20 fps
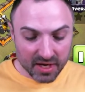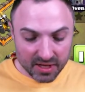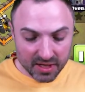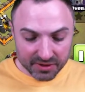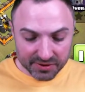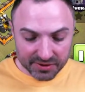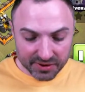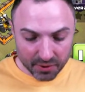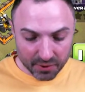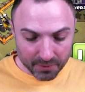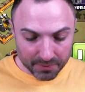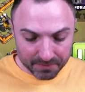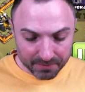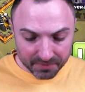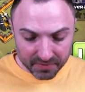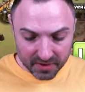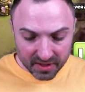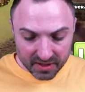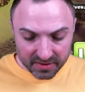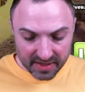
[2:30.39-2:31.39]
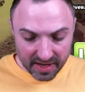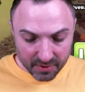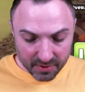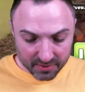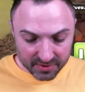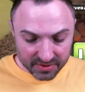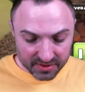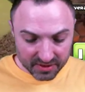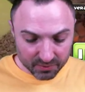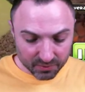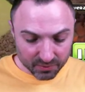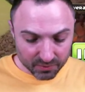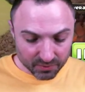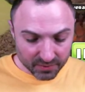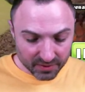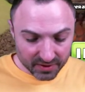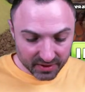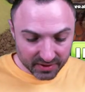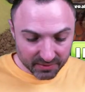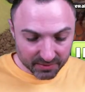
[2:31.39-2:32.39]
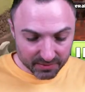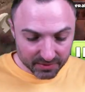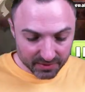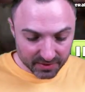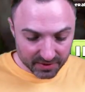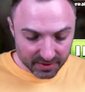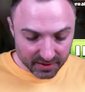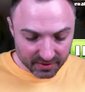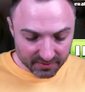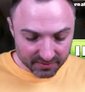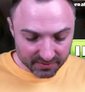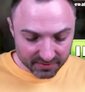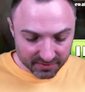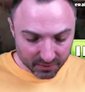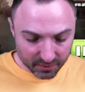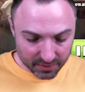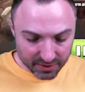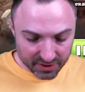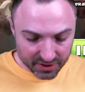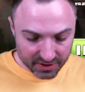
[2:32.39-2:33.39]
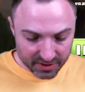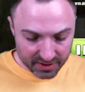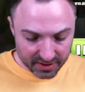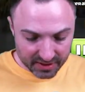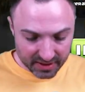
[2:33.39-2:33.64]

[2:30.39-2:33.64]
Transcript: So that was really unfortunate.